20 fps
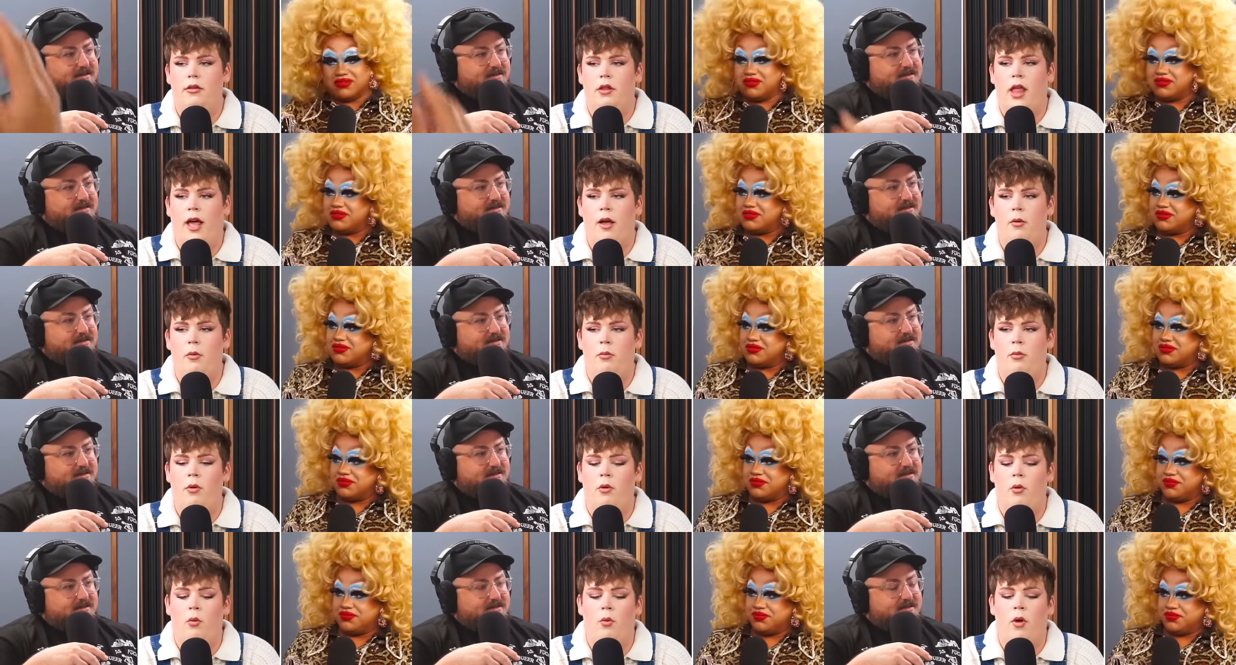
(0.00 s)
Speaker 1: like
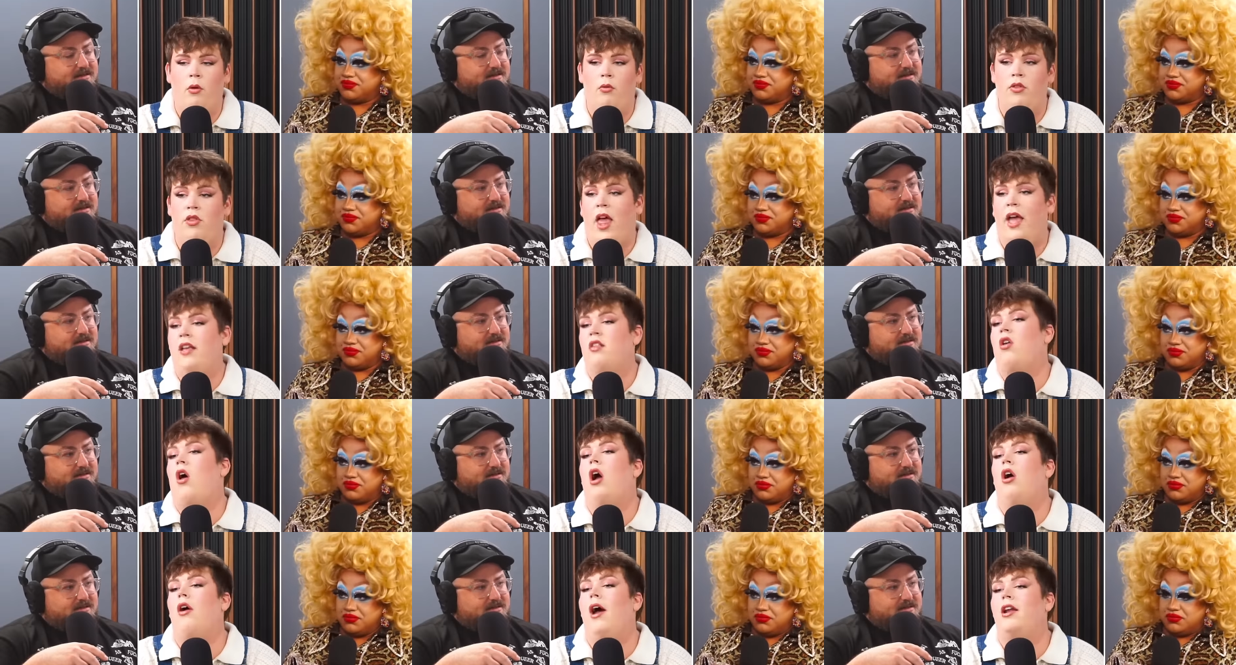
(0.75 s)
like
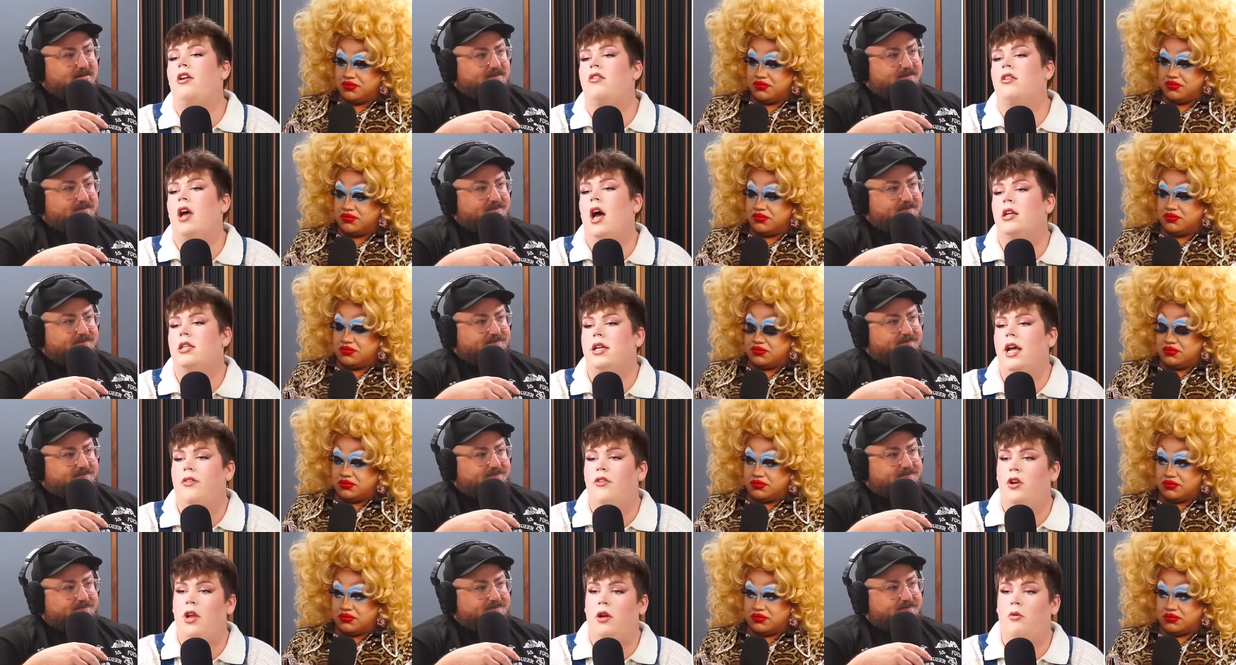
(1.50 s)
songwriters got
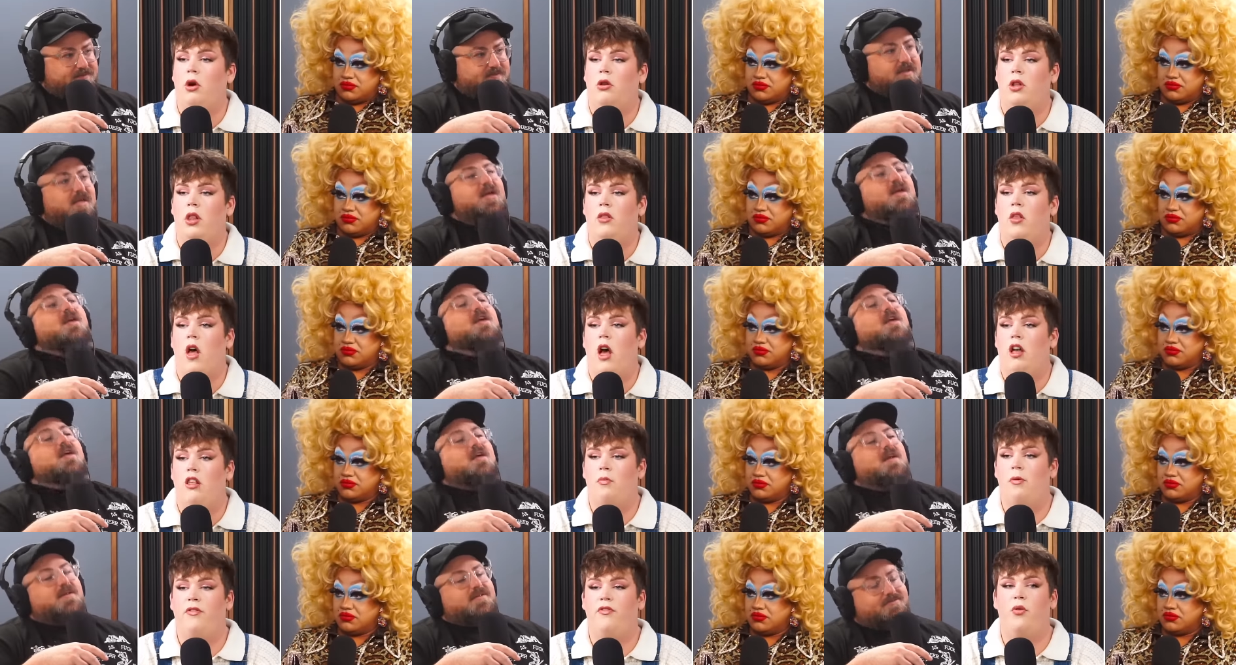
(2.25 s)
together and like wrote the
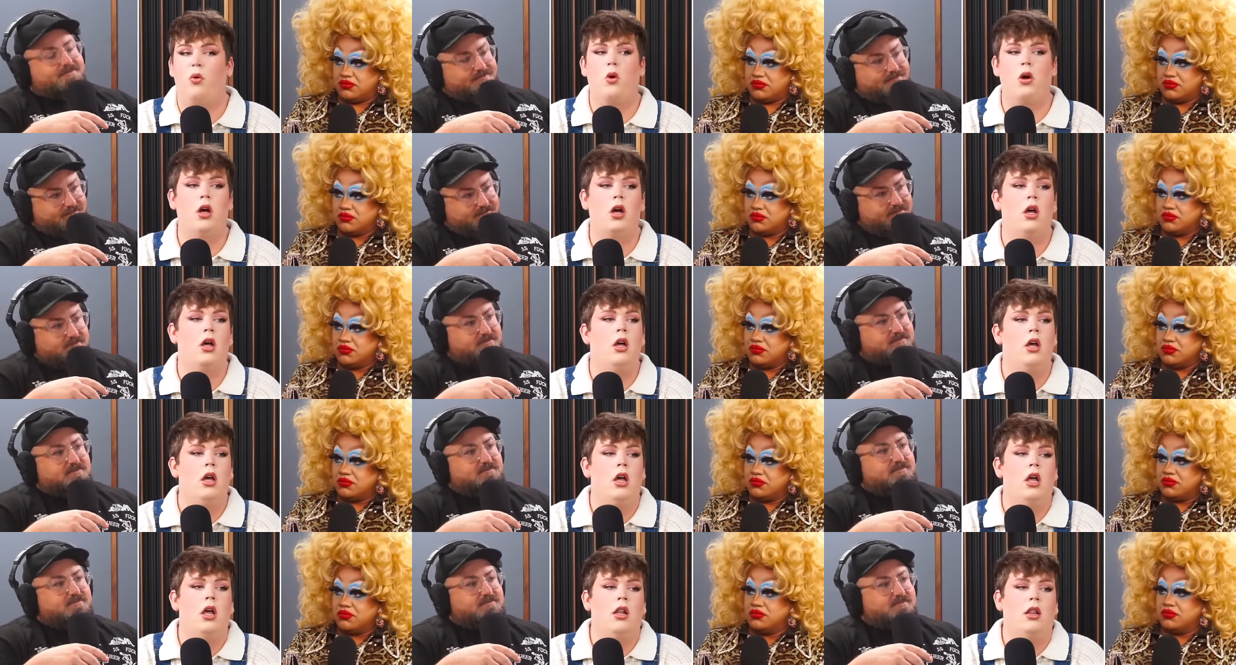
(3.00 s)
songs before
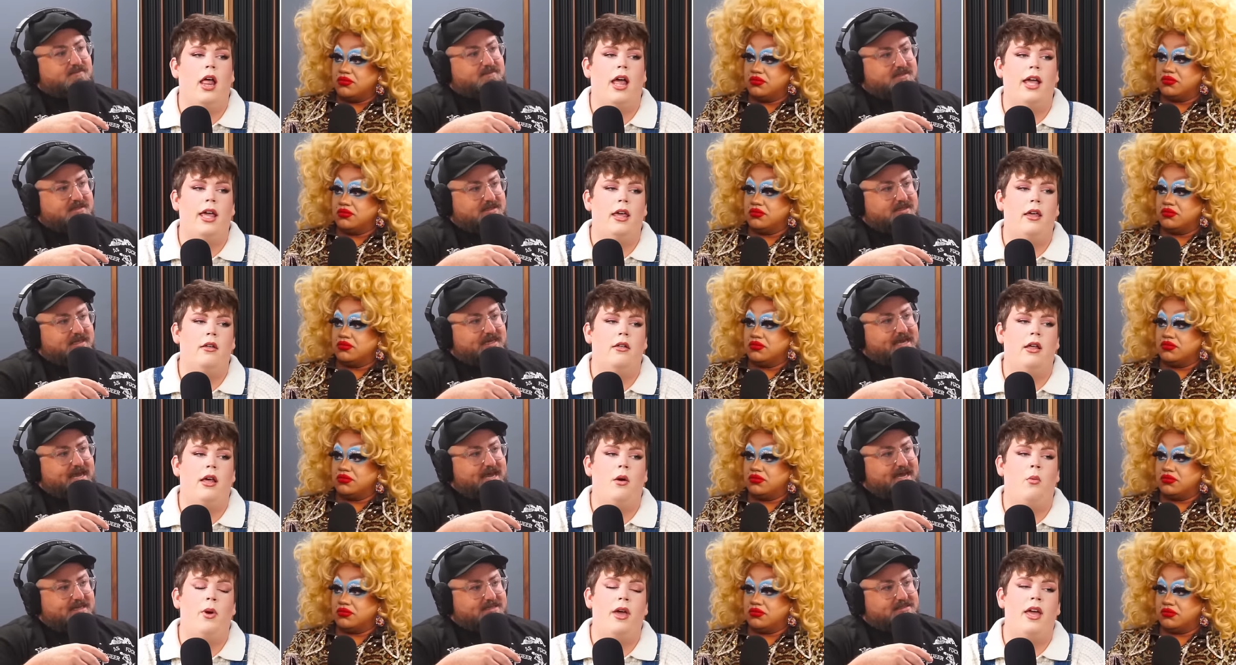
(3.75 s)
like the cast.